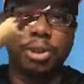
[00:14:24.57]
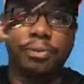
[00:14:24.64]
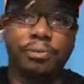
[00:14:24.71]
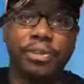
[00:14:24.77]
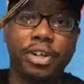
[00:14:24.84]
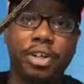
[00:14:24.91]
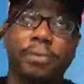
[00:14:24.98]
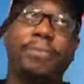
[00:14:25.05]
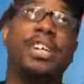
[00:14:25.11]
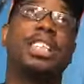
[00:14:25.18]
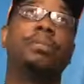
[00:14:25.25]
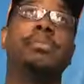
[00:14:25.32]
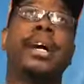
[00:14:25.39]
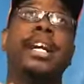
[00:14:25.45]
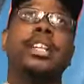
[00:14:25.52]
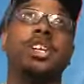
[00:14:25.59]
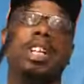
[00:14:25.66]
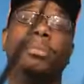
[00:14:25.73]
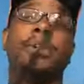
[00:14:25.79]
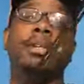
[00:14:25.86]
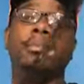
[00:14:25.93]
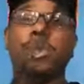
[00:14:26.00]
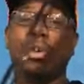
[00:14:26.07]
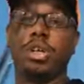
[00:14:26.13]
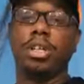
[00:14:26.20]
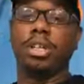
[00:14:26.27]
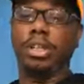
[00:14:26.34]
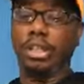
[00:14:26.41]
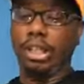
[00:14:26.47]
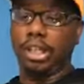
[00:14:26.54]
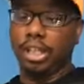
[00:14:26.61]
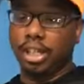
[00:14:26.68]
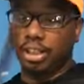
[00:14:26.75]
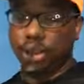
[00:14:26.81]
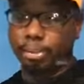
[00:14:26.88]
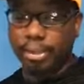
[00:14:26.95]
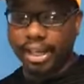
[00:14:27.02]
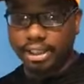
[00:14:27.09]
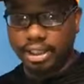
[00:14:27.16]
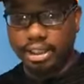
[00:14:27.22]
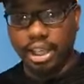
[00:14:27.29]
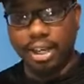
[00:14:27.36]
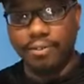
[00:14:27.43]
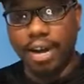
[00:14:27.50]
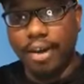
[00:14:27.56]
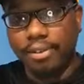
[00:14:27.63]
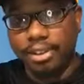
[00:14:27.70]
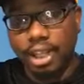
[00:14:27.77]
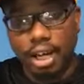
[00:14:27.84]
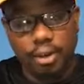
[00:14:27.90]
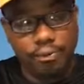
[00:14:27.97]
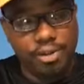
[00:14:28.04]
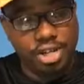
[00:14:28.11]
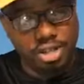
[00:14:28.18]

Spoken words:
you feel the fish bite a little bit more. So basically, if I was out